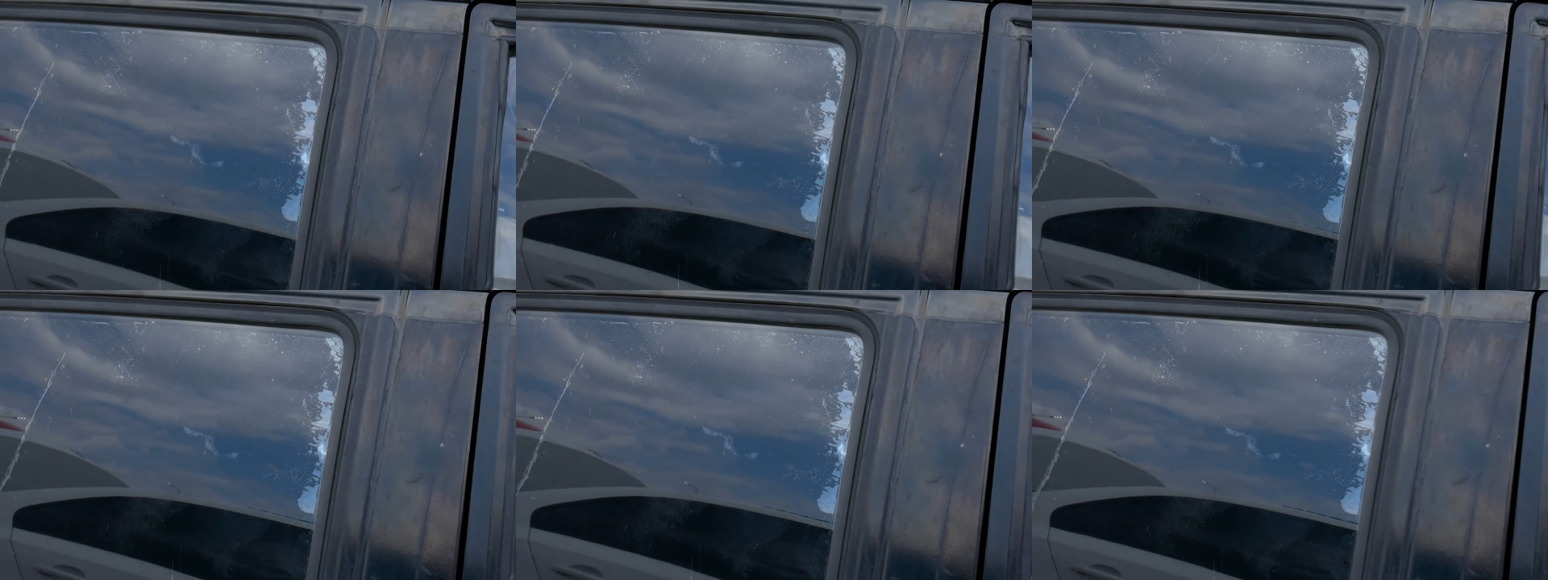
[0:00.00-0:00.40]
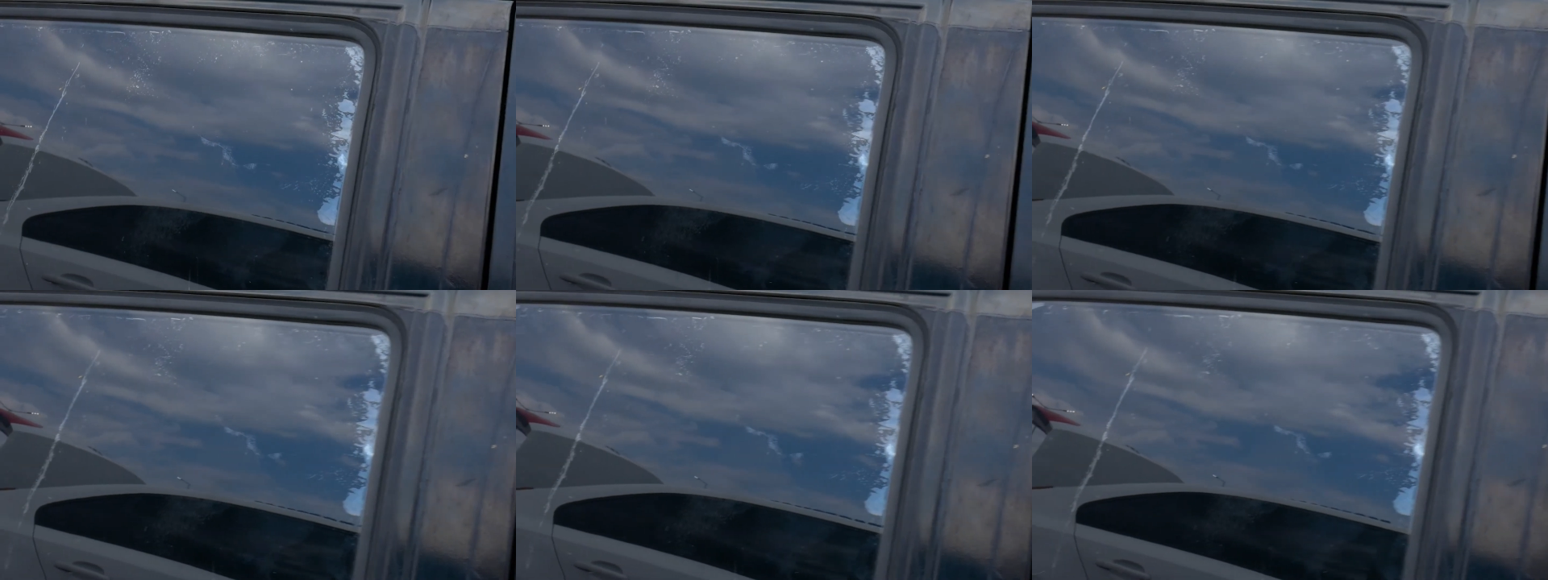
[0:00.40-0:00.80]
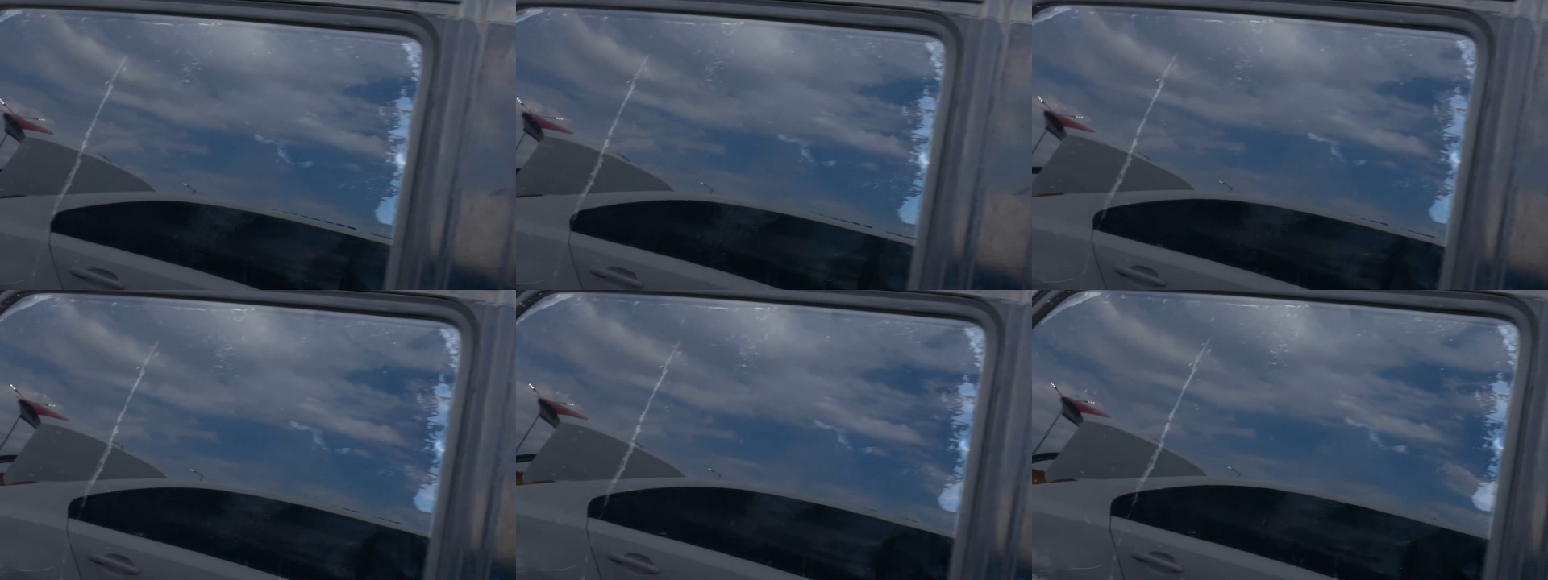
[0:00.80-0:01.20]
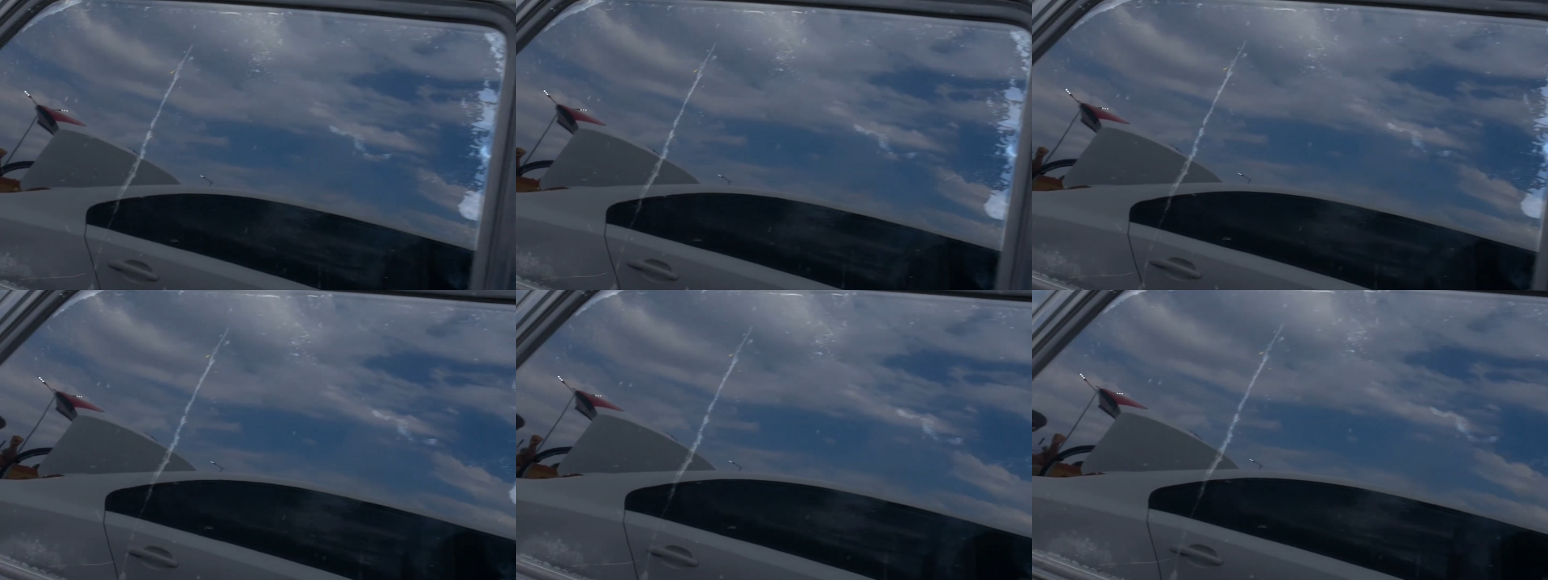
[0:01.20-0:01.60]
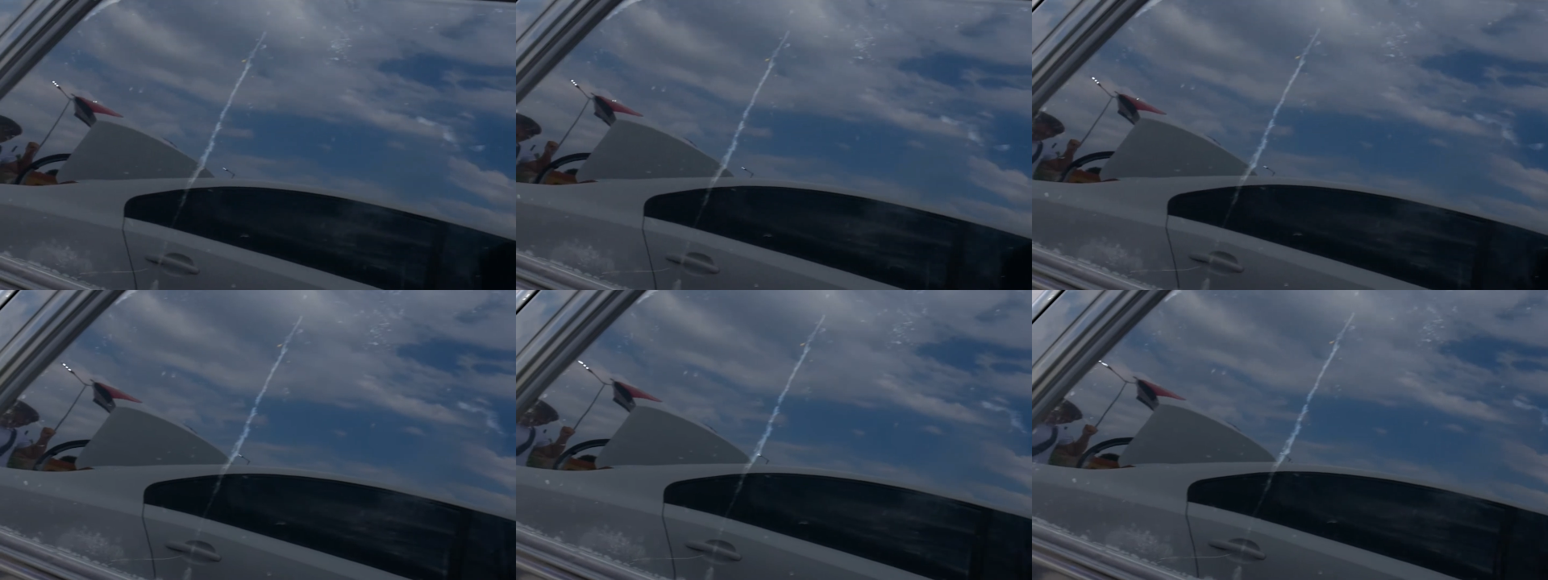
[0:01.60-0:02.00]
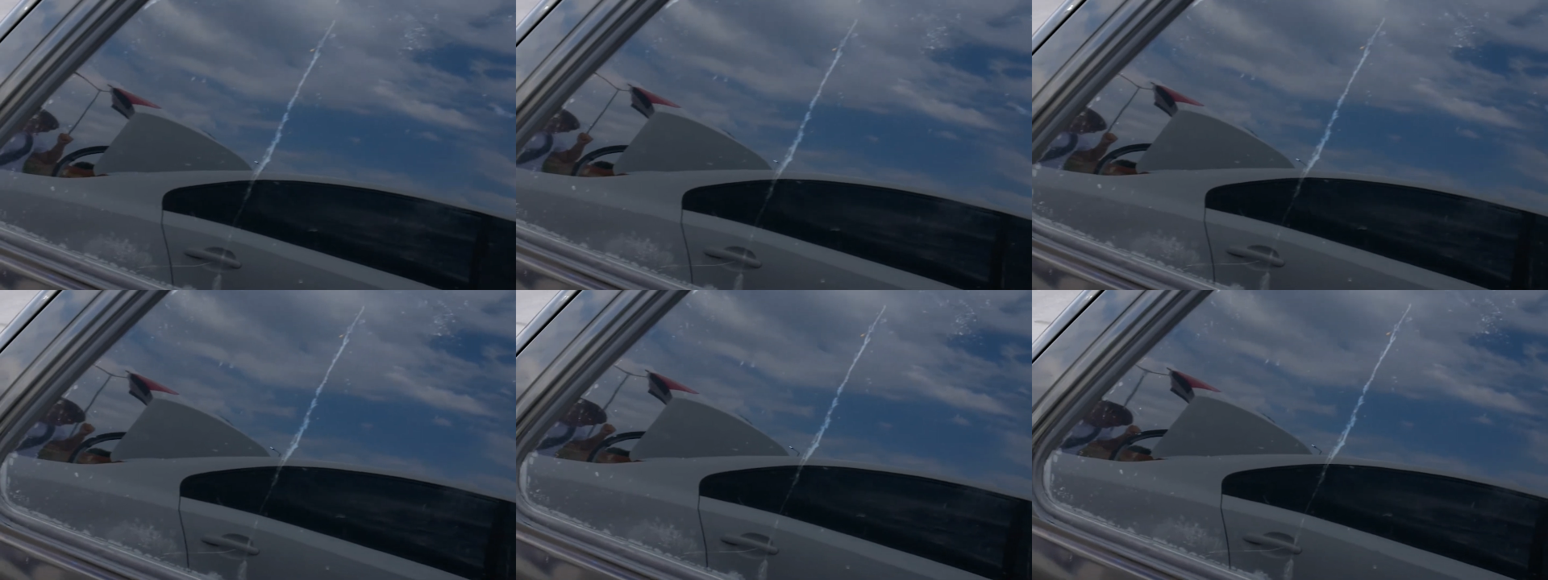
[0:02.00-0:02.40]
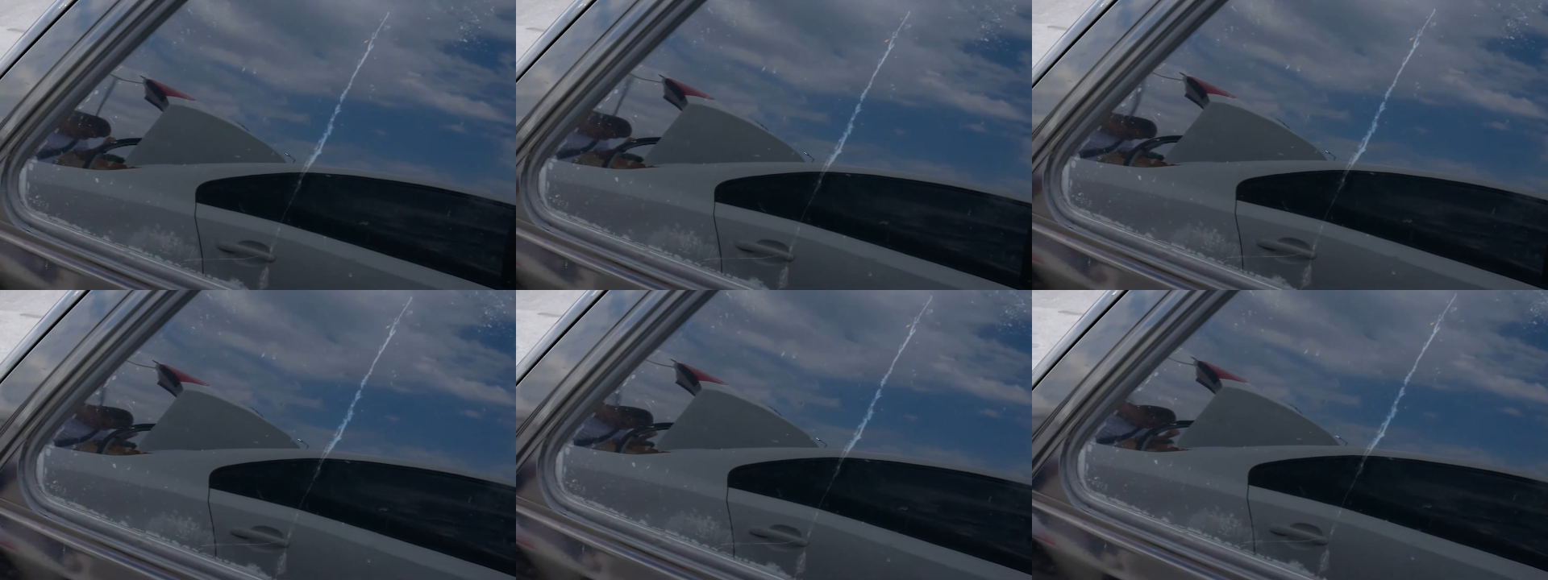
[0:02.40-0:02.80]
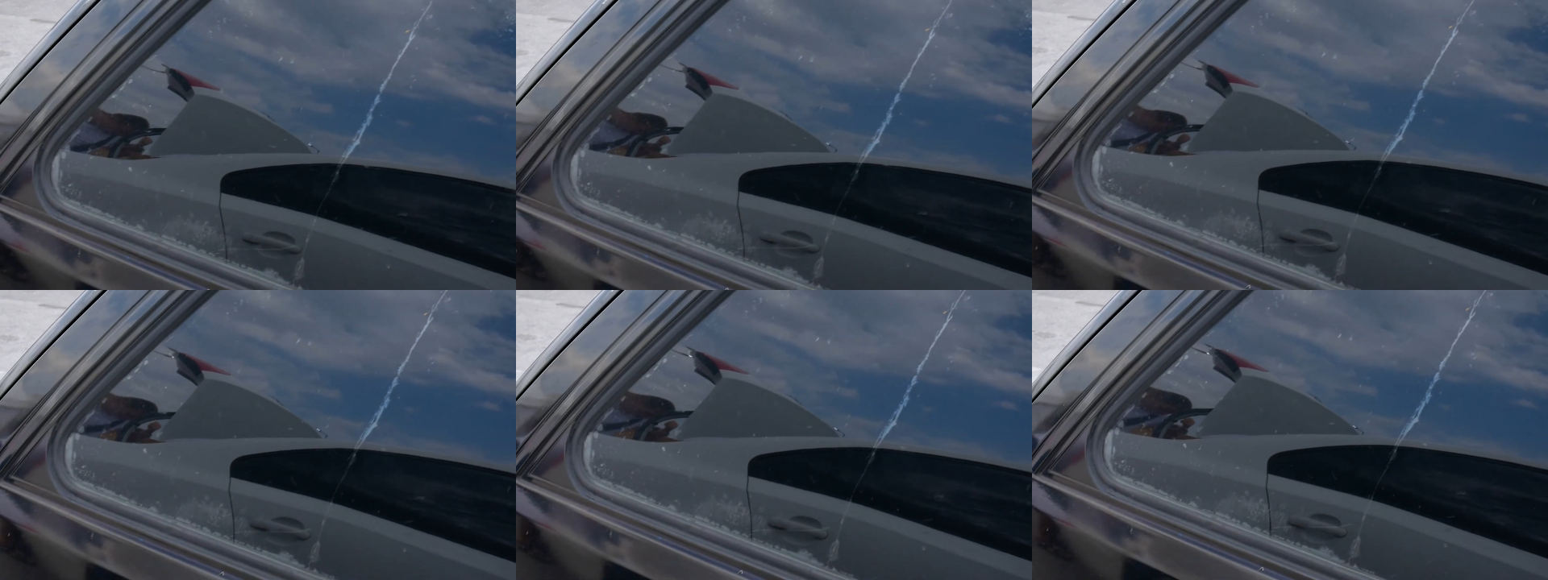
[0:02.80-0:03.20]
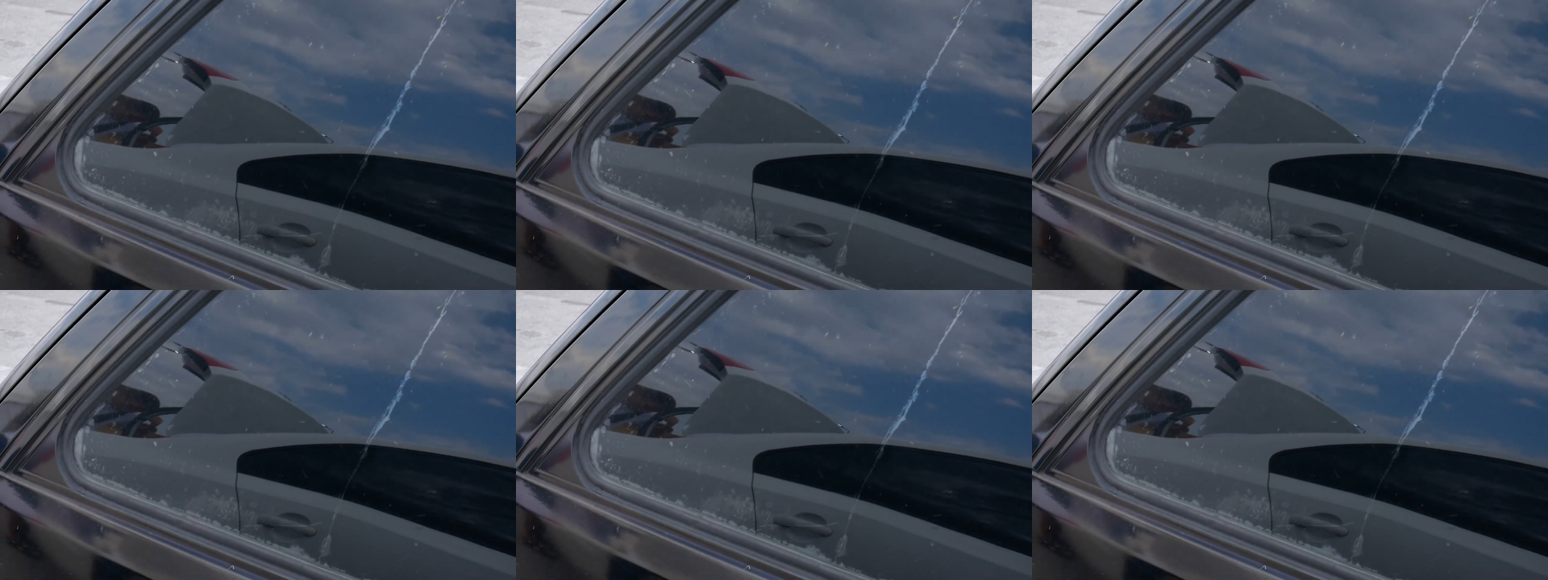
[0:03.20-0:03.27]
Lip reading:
No face is visible, so there are no lips to read.